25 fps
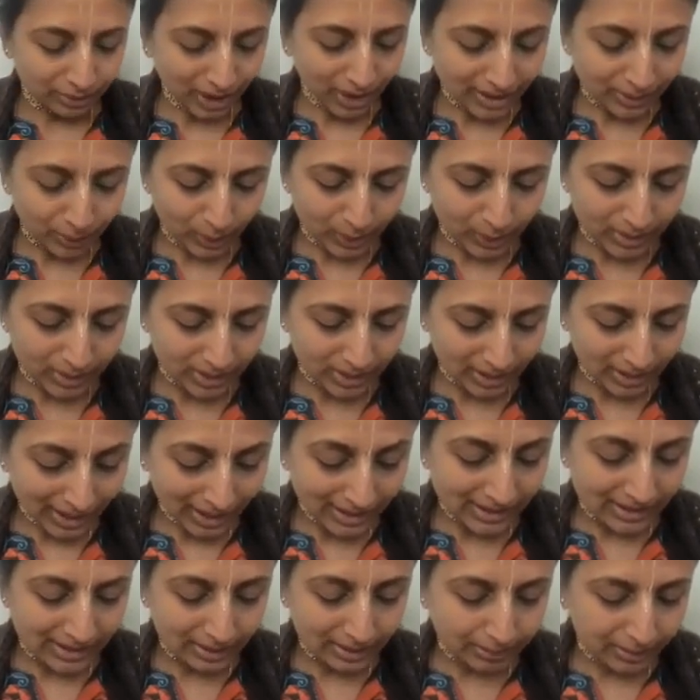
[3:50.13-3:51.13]

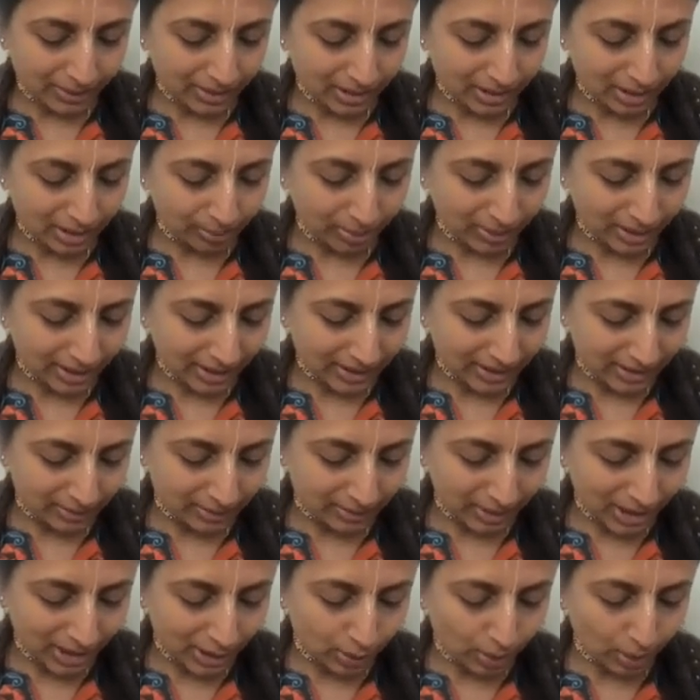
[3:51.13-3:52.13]
that's the principle that is
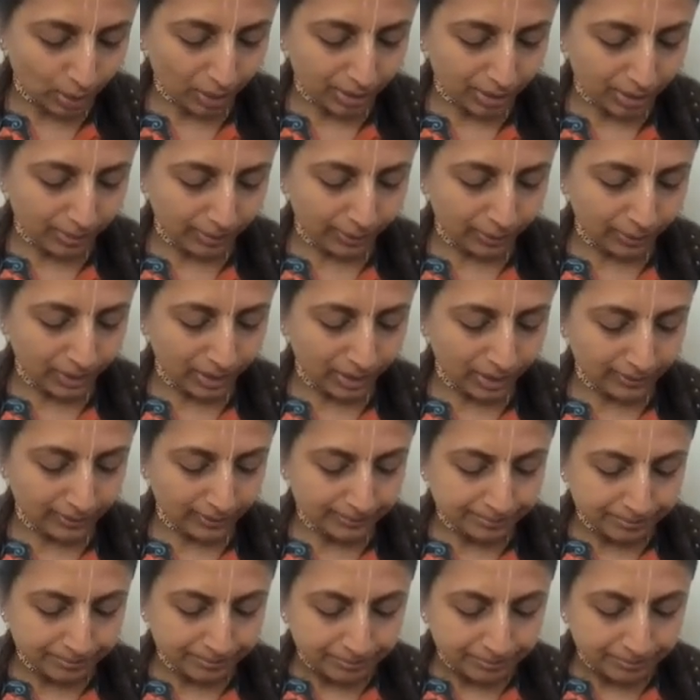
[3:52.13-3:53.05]
being talked about here.